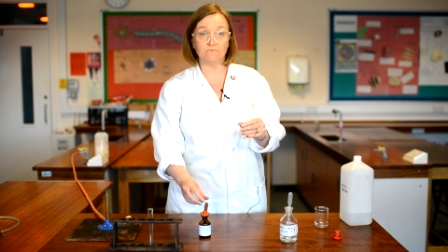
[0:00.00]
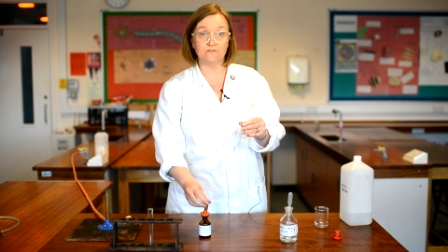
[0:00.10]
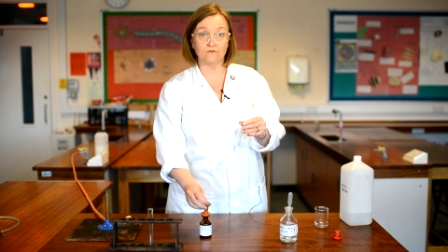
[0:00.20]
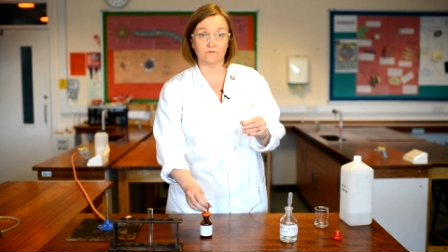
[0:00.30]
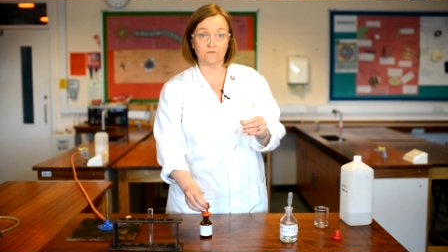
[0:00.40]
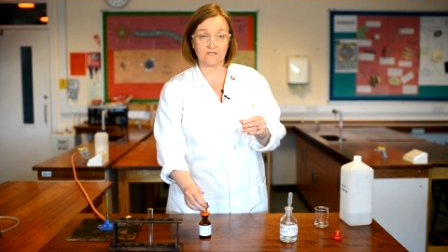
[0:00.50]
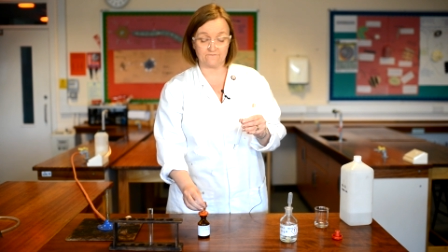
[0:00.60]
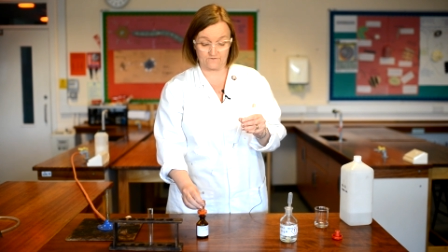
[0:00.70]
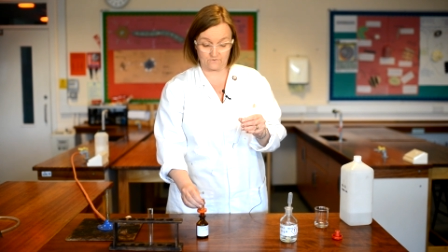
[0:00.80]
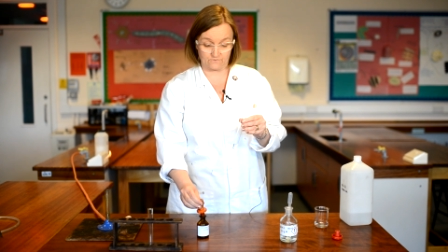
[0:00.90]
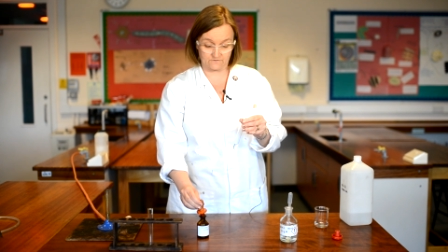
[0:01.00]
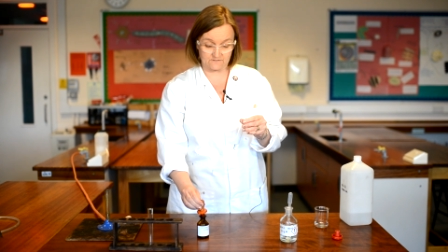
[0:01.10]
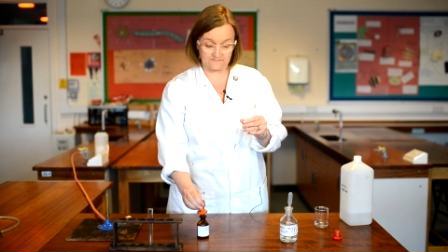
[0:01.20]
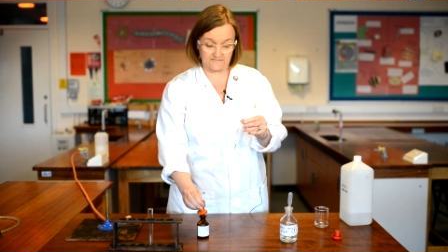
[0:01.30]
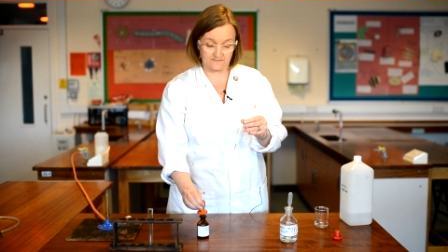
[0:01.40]
We're not looking for the
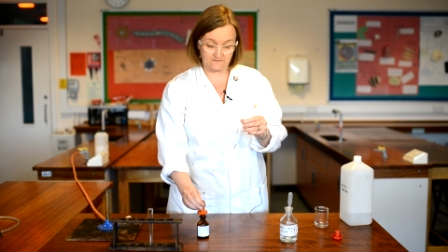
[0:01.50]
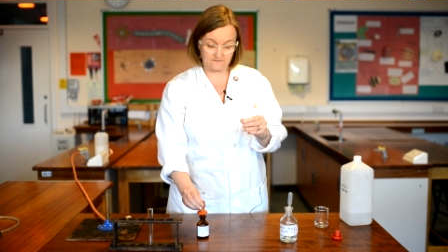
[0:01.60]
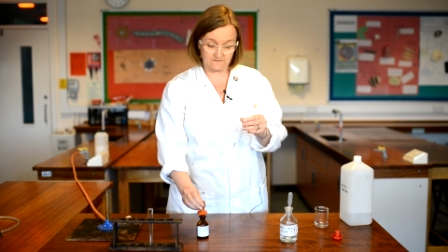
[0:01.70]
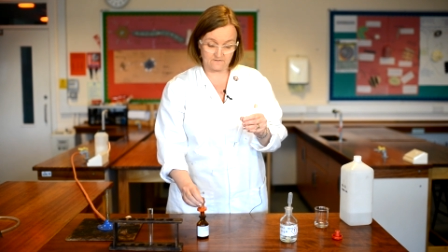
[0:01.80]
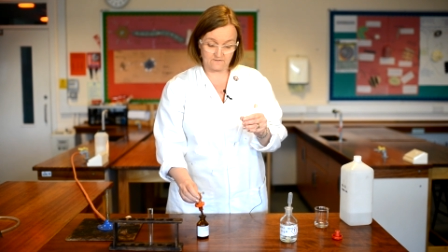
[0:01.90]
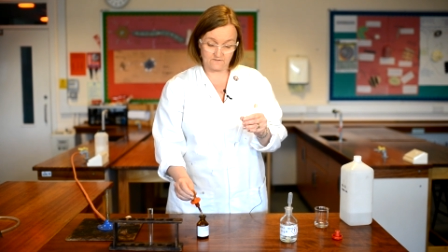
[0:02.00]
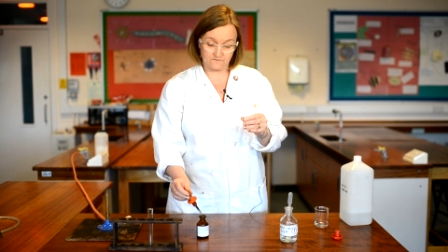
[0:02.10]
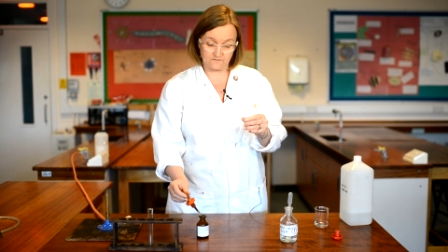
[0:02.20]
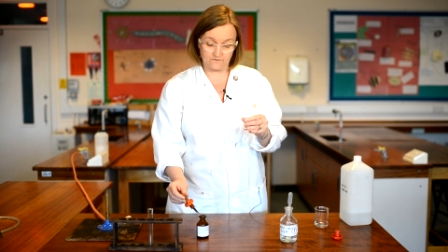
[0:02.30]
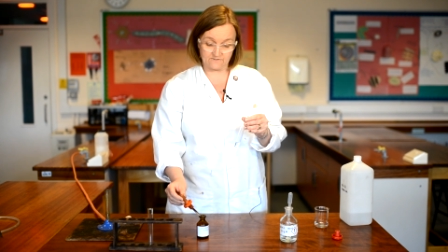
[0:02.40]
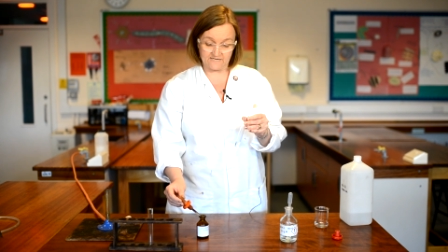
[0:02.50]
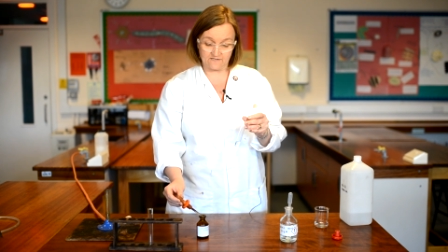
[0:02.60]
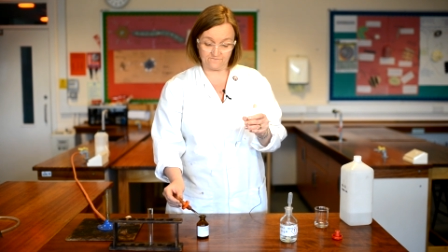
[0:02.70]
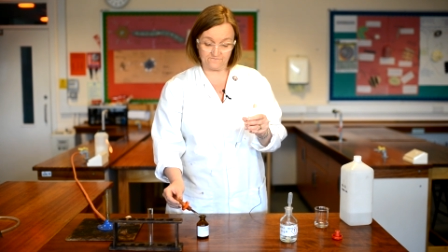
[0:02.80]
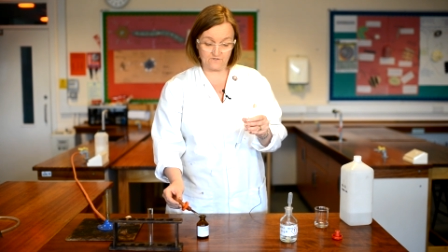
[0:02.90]
quantity. So
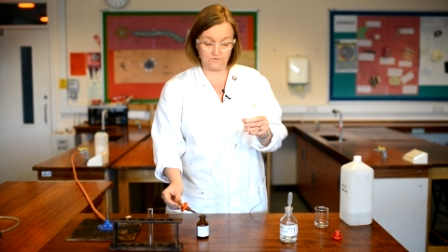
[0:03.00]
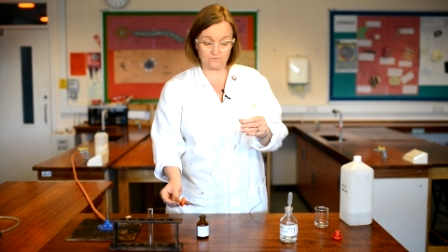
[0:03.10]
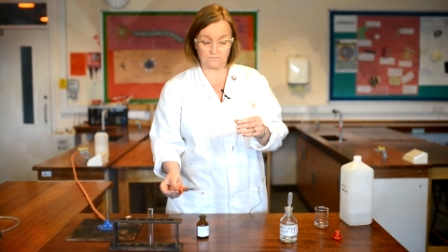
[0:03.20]
taking a few